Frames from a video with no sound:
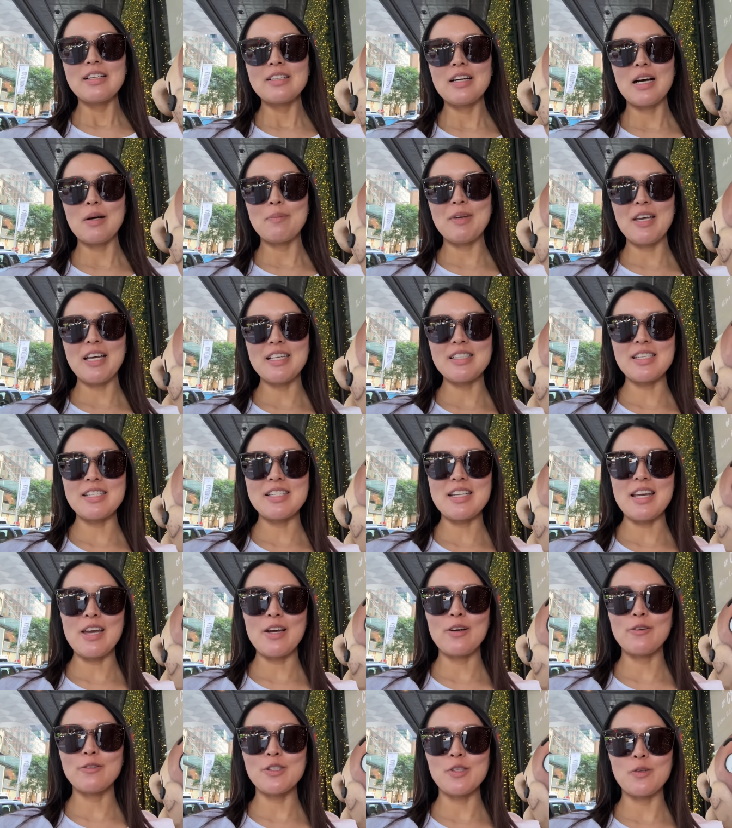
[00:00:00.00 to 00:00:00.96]
hubby had the day
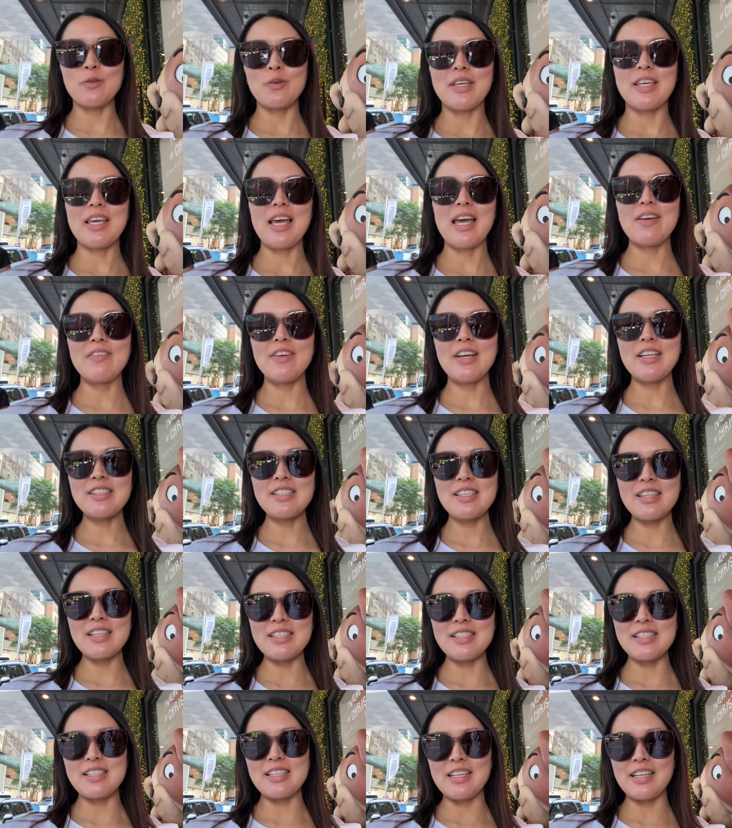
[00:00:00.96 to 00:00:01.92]
off, so we came out to the
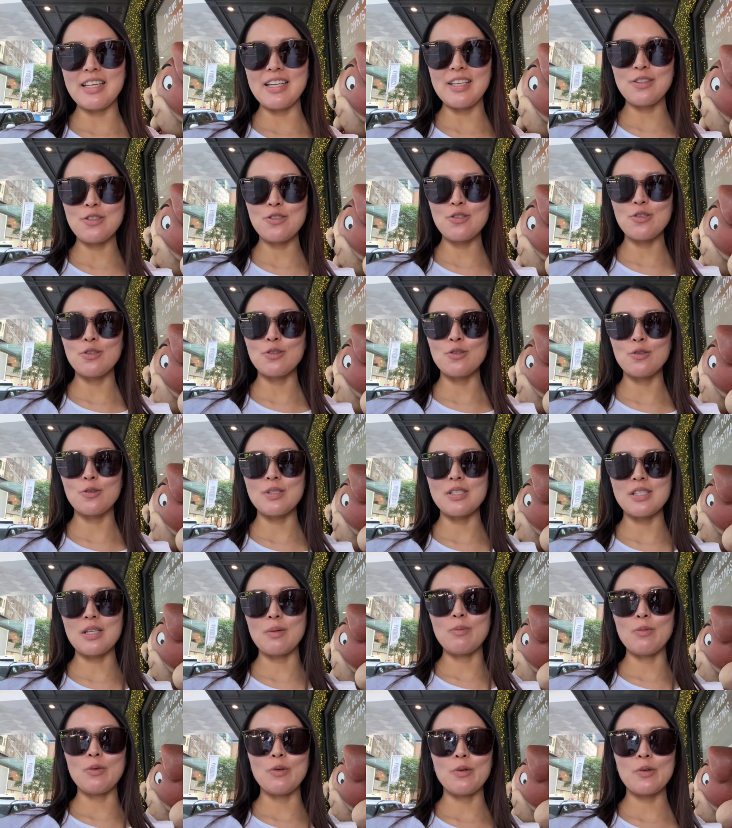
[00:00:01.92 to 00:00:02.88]
city to do
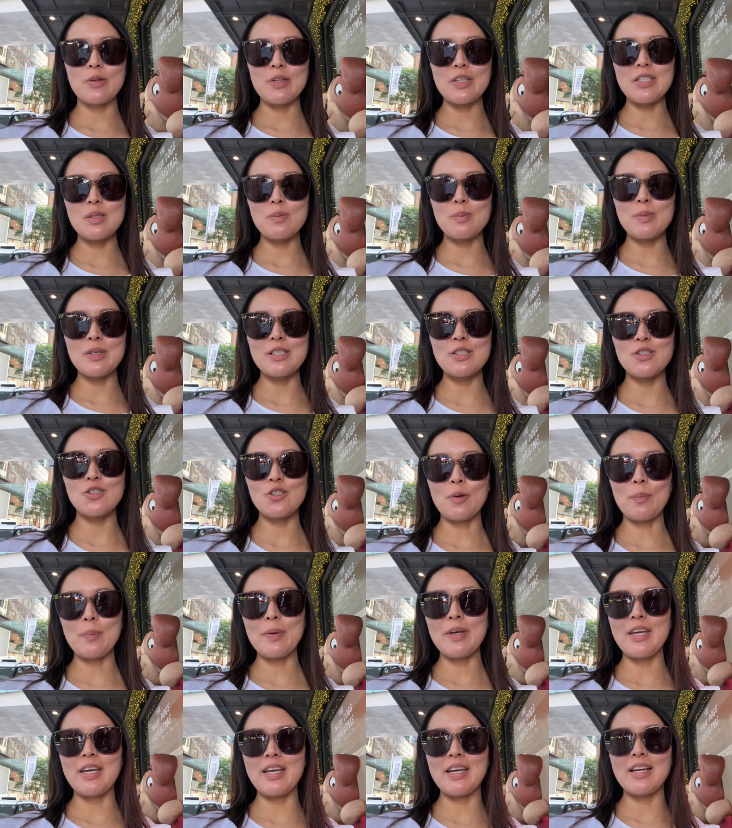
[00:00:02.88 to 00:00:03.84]
some more Christmas
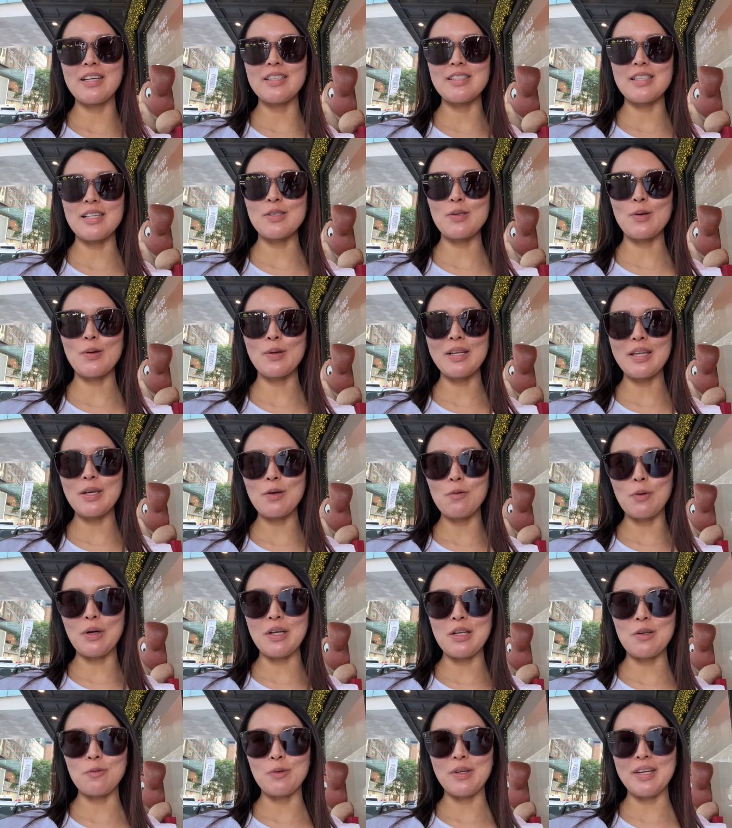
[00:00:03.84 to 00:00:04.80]
shopping because there's only
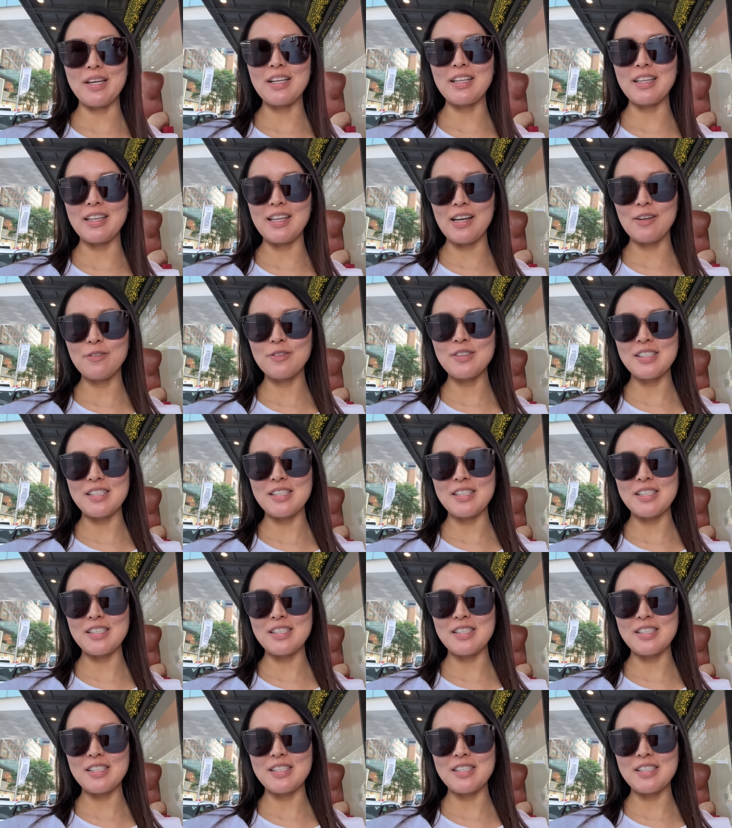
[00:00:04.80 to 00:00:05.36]
1 week left